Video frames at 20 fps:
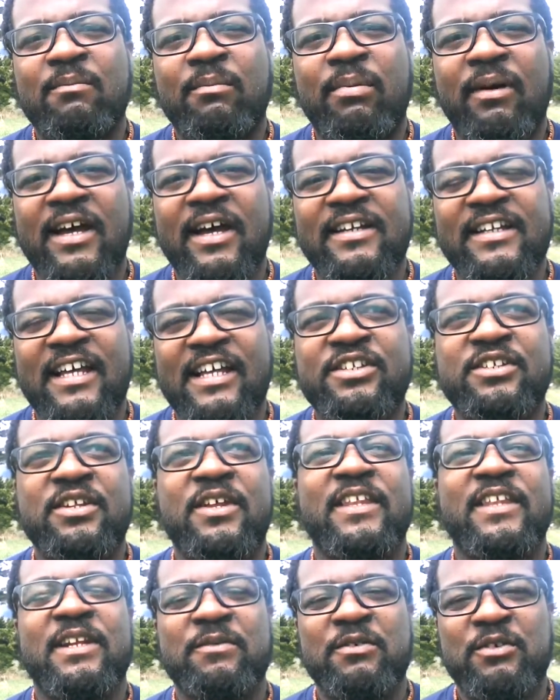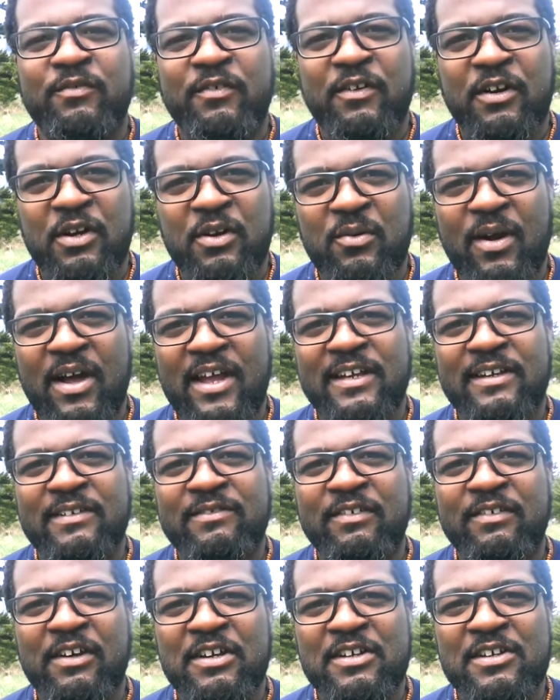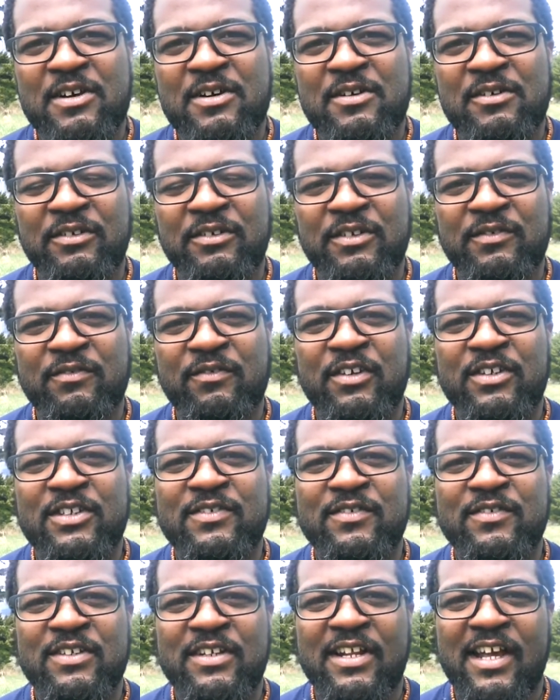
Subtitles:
But I saw that it was very wet and very cold in the first few